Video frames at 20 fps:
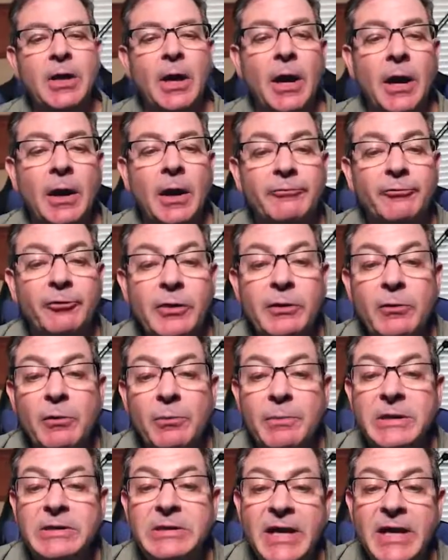um, frequent
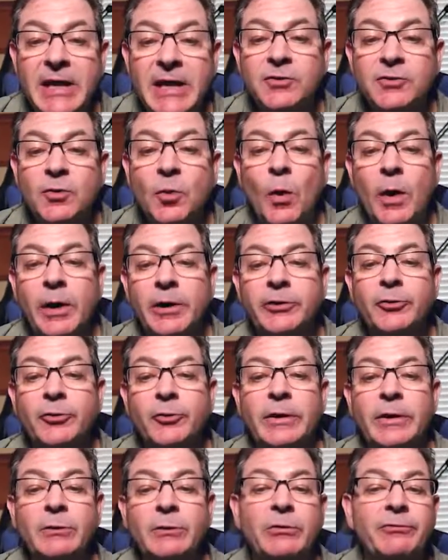mid task
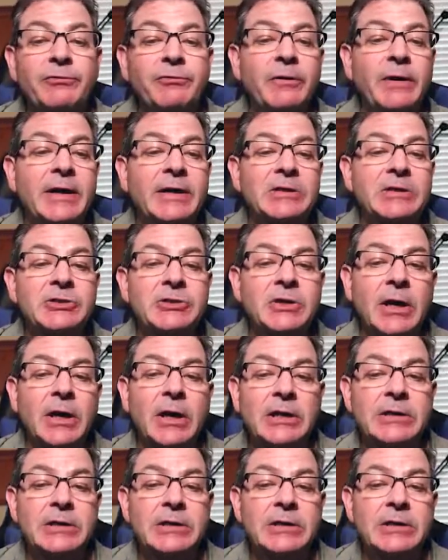wandering reflects uh,